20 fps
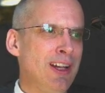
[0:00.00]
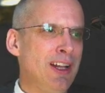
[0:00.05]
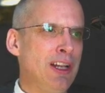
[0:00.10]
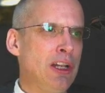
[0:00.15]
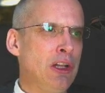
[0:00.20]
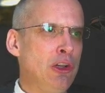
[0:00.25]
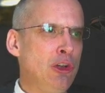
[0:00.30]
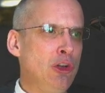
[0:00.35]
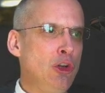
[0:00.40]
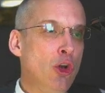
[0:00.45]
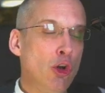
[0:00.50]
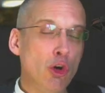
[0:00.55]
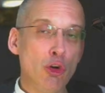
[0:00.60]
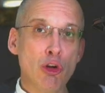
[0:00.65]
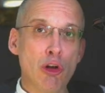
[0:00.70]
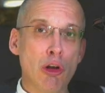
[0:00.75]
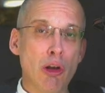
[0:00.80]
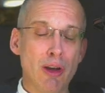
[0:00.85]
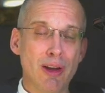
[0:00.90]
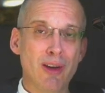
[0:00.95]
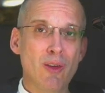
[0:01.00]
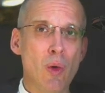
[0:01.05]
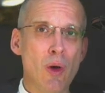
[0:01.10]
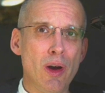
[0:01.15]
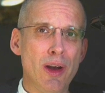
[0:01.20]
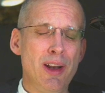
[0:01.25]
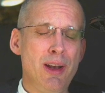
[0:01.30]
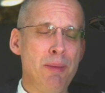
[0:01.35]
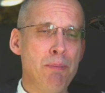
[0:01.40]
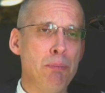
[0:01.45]
look like
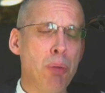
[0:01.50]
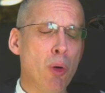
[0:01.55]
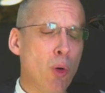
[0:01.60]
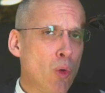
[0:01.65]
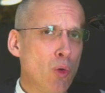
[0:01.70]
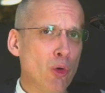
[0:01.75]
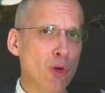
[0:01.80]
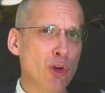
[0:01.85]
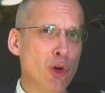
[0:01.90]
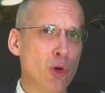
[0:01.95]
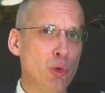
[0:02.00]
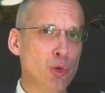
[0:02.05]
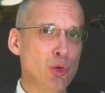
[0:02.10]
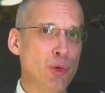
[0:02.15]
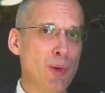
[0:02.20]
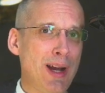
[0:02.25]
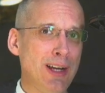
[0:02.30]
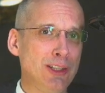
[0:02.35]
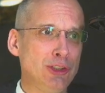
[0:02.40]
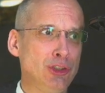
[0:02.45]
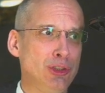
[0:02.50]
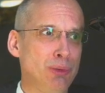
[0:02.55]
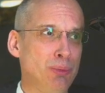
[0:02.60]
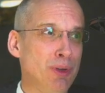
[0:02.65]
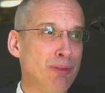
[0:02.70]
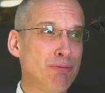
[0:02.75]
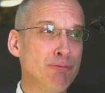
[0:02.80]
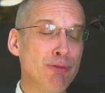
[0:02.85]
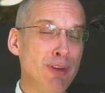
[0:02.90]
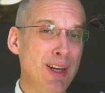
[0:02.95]
quite an important call to action
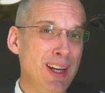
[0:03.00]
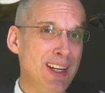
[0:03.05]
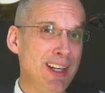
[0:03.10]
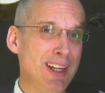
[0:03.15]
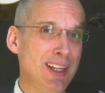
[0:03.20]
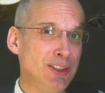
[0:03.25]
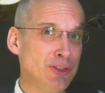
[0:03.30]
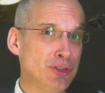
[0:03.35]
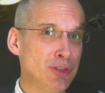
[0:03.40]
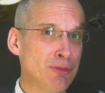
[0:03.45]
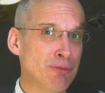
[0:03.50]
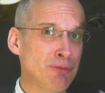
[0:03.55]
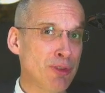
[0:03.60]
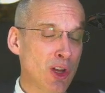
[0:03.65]
when really it's